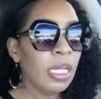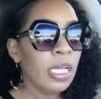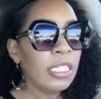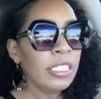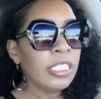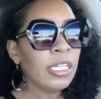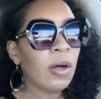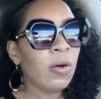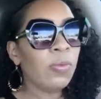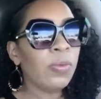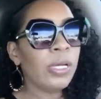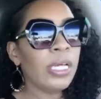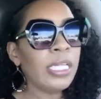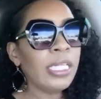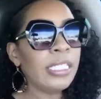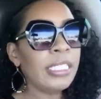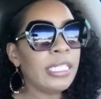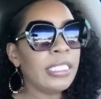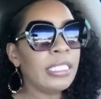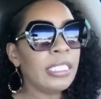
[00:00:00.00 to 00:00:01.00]
so
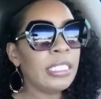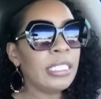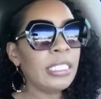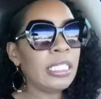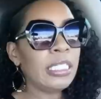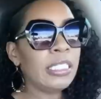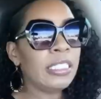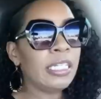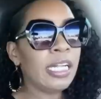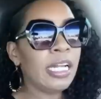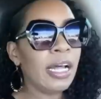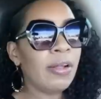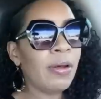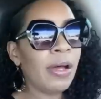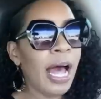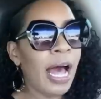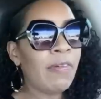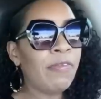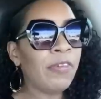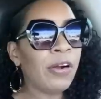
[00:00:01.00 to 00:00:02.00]
really this is just uh,
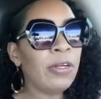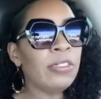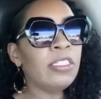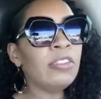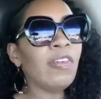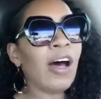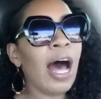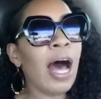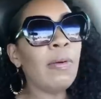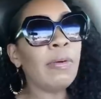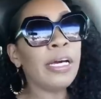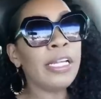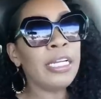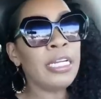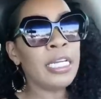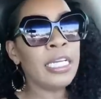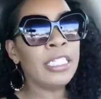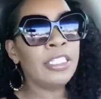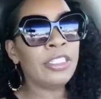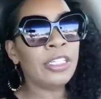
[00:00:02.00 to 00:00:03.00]
uh, first of all i'm gonna
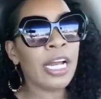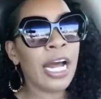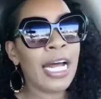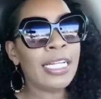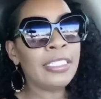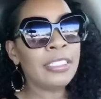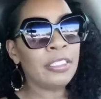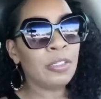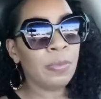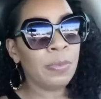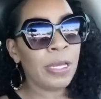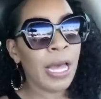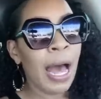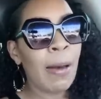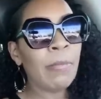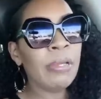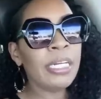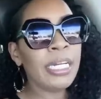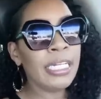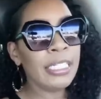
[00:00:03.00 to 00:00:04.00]
need you guys i'm
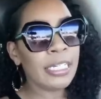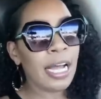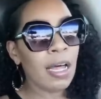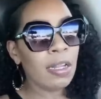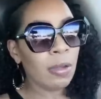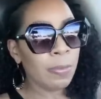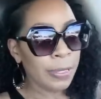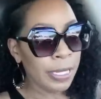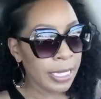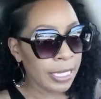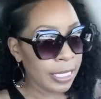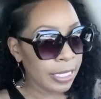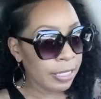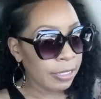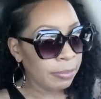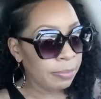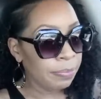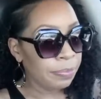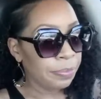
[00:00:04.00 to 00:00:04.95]
gonna need y'all opinion